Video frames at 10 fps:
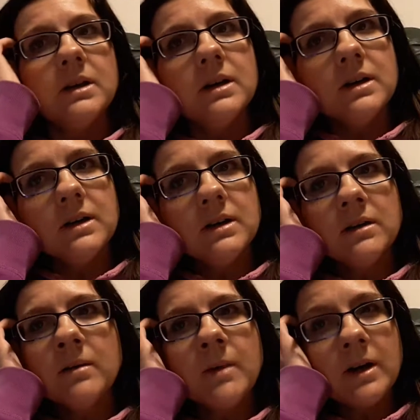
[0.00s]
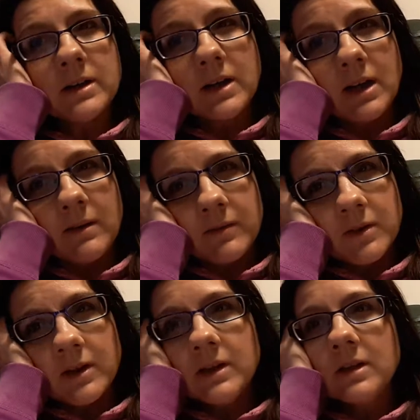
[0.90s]
I'd keep
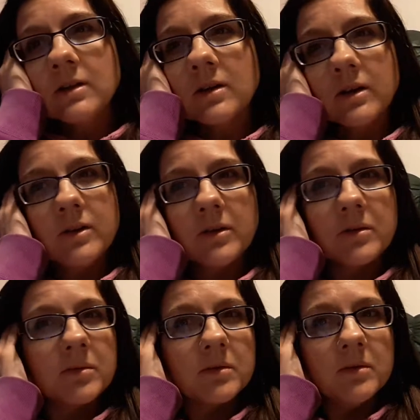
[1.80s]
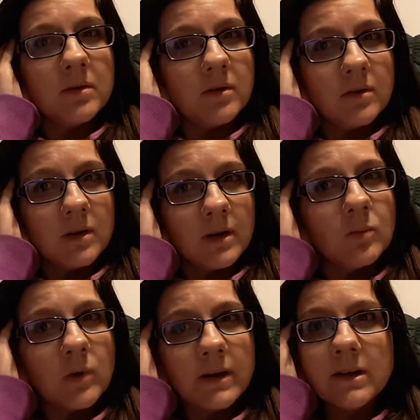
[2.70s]
finding that I'd go through and
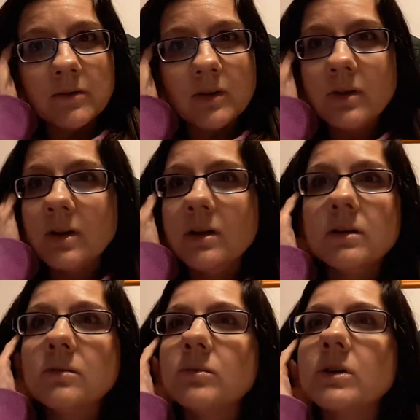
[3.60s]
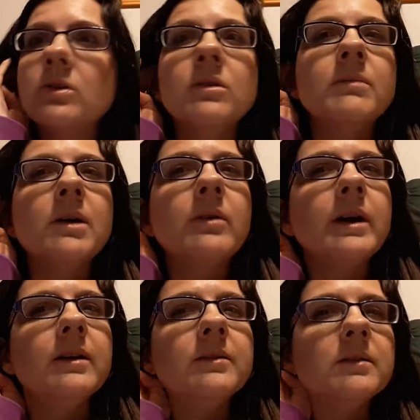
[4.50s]
weigh everything and record my
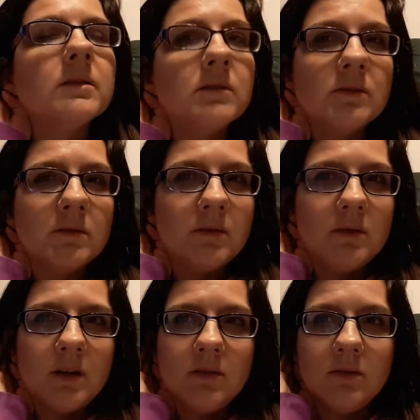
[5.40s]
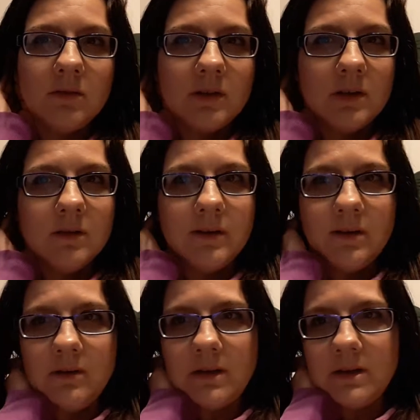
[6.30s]
weights and then not get
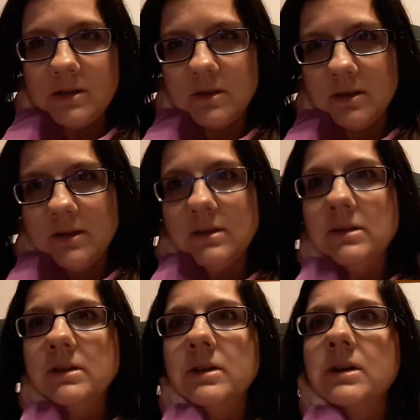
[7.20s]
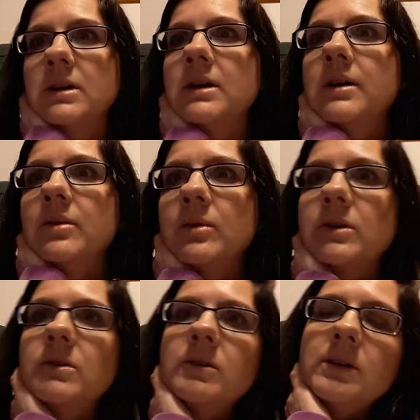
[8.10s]
around to actually
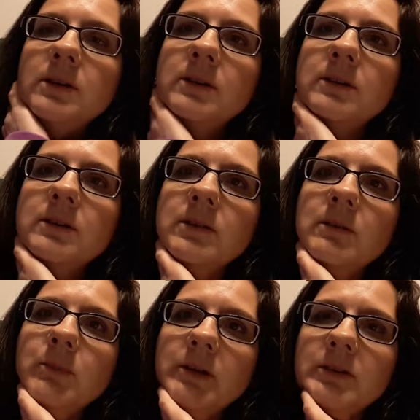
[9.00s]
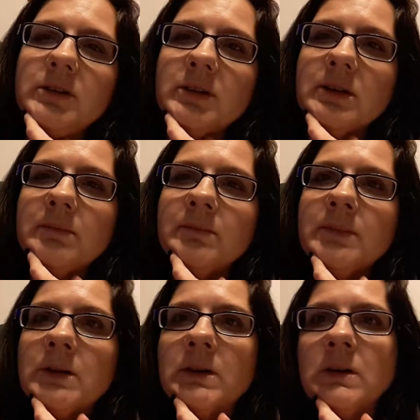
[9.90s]
recording it, and then by the time
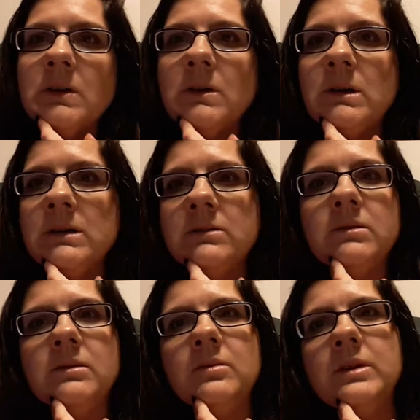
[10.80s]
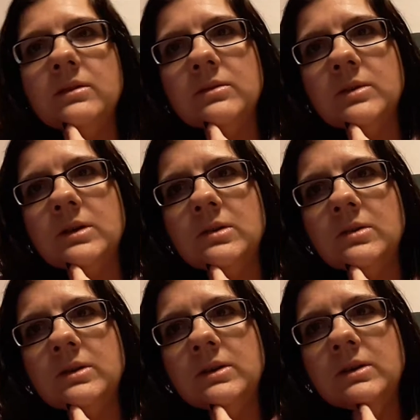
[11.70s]
I sort of went to
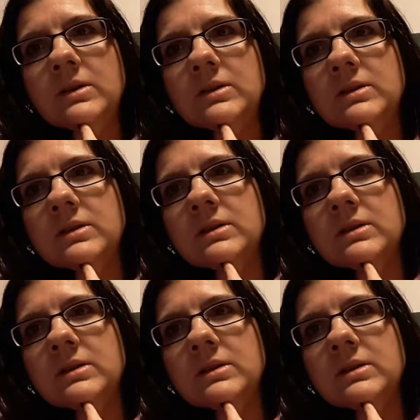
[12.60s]
record it,